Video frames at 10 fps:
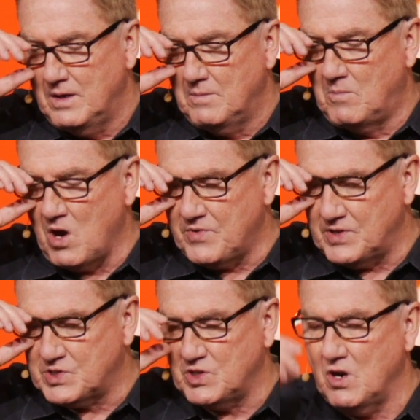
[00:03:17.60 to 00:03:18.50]

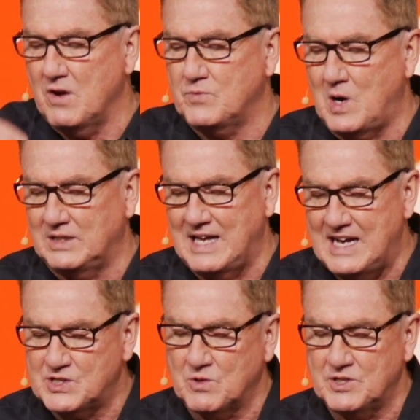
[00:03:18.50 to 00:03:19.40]
Martha served while
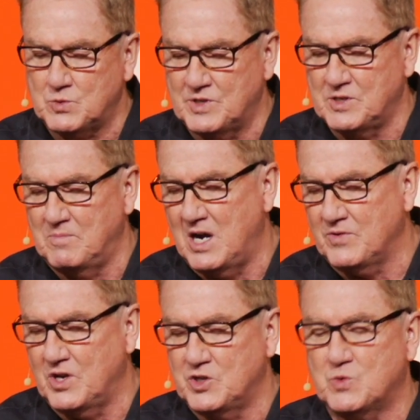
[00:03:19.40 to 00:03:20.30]
Lazarus was
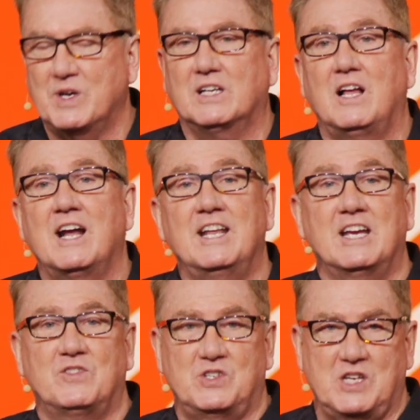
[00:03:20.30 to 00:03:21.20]
among those
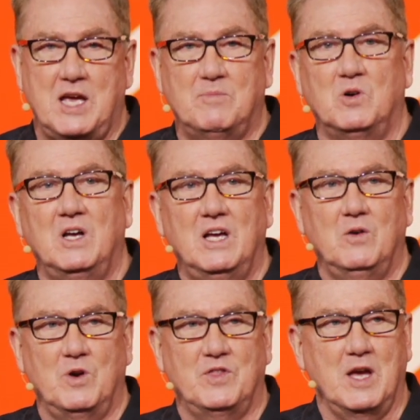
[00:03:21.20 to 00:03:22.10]
reclining at the table
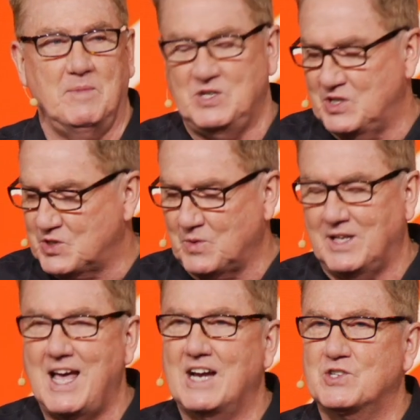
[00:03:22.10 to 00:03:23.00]
with him. He's just
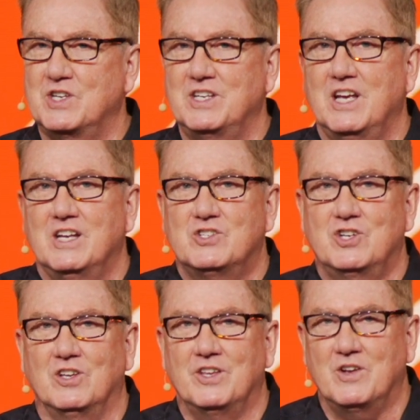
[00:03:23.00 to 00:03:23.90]
relaxing,
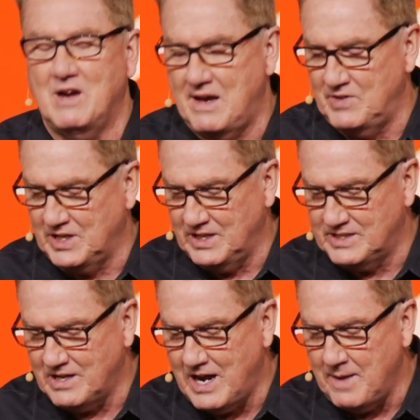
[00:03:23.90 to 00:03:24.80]
chilling there, having a
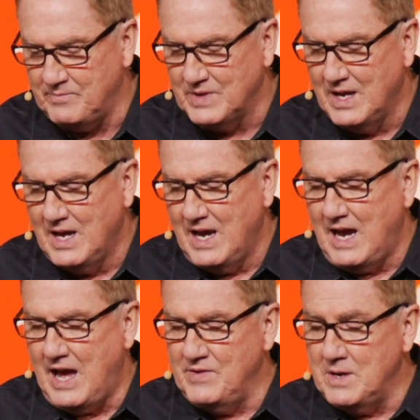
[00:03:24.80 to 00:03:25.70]
good time.
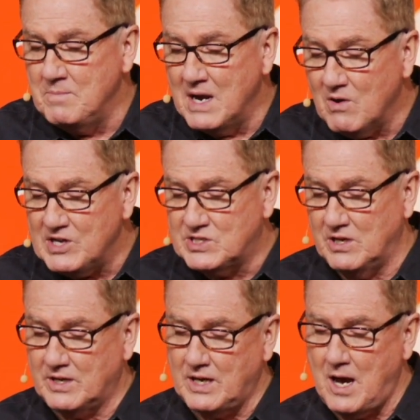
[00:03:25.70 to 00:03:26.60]
And then Mary
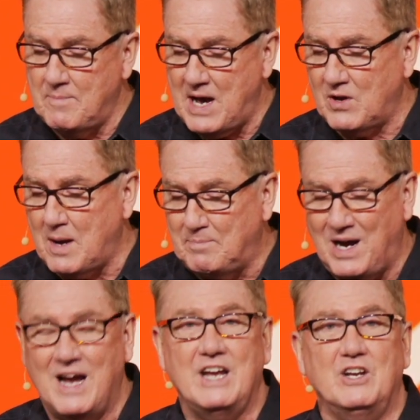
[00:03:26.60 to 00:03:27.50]
took about a
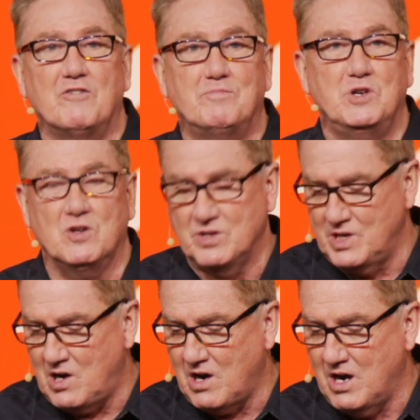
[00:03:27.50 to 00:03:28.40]
pint of pure
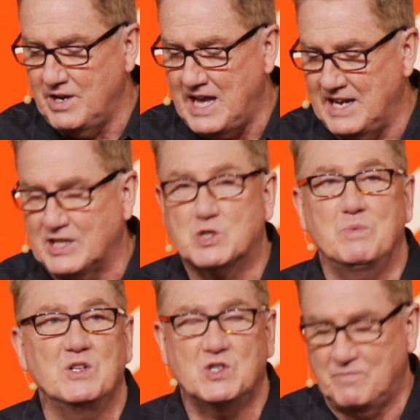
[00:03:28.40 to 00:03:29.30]
nard, an
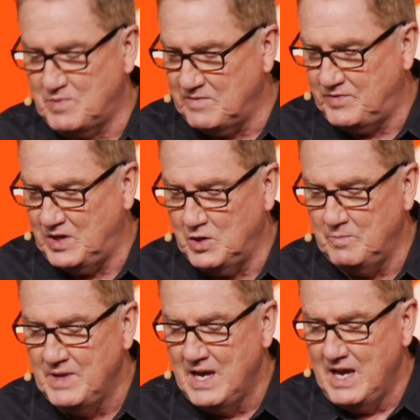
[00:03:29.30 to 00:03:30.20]
expensive
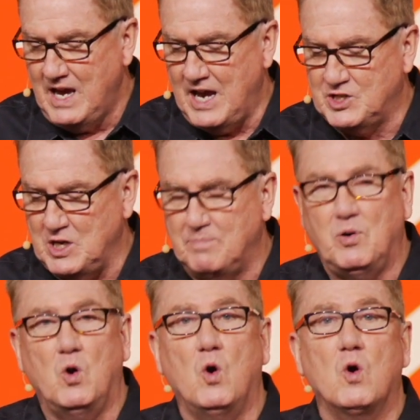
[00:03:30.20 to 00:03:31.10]
perfume, and she
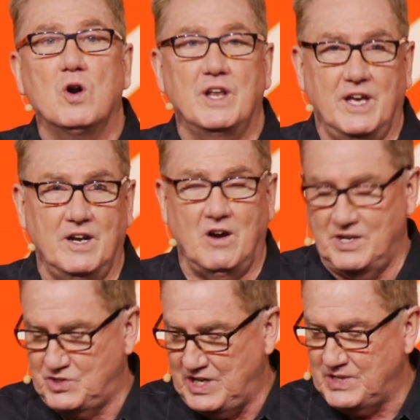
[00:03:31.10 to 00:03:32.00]
poured it
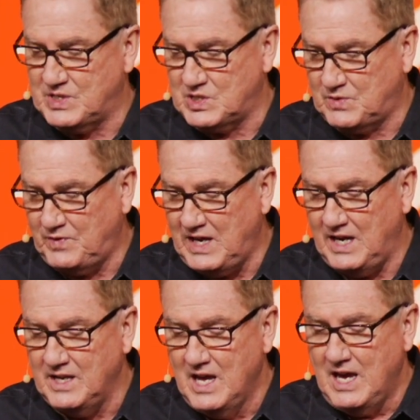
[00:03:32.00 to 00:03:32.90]
on Jesus'
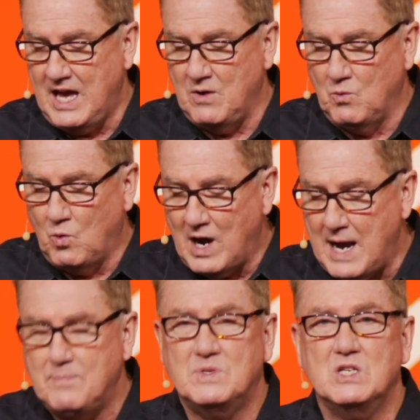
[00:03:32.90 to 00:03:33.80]
feet and
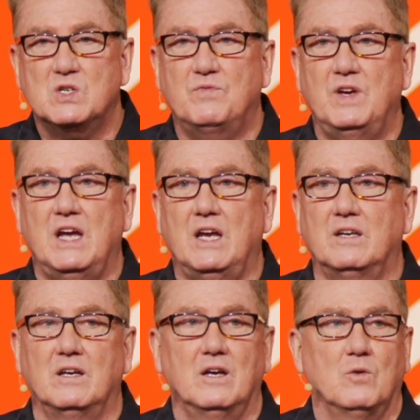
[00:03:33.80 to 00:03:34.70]
wiped his
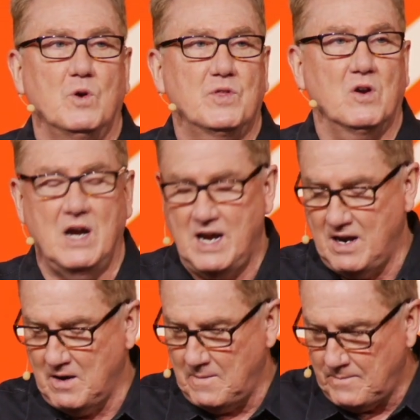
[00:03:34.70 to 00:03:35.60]
feet with her
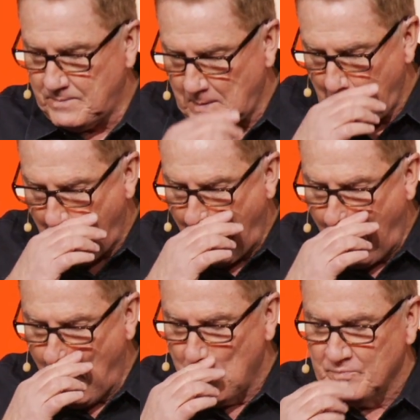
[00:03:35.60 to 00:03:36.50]
hair.
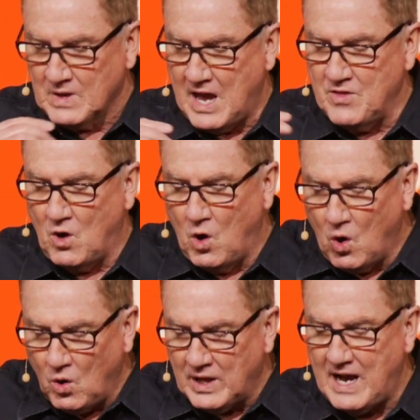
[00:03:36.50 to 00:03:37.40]
And the
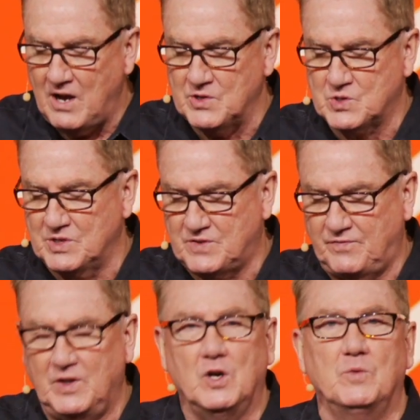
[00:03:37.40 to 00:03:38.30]
whole house was
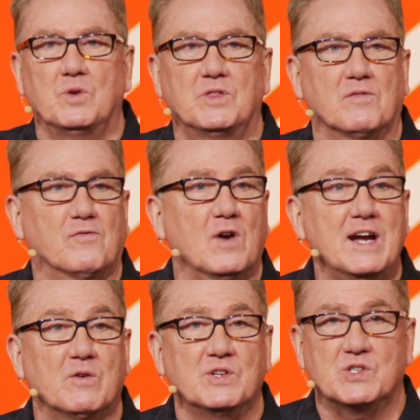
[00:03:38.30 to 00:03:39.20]
filled with the
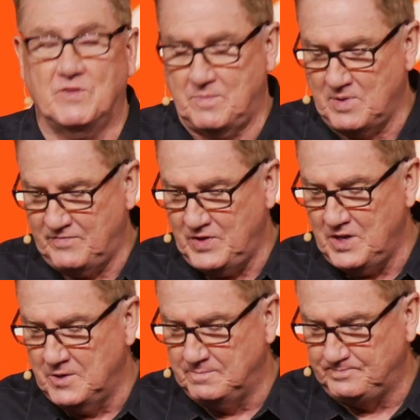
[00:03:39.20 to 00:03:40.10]
fragrance of the
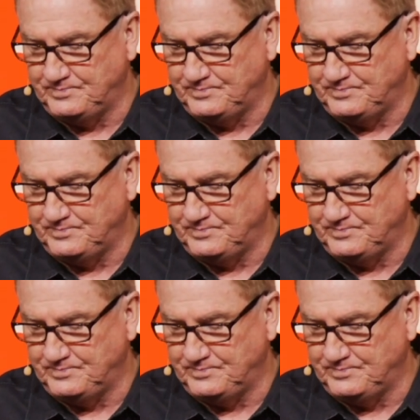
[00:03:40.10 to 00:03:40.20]
perfume.